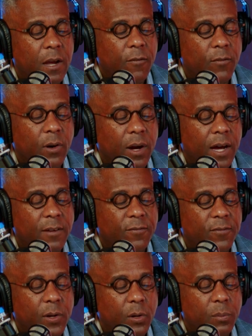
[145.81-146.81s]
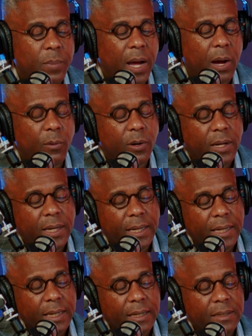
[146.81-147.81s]
for unfettered power.
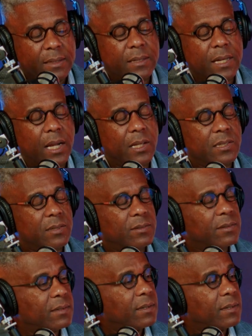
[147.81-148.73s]
Tell us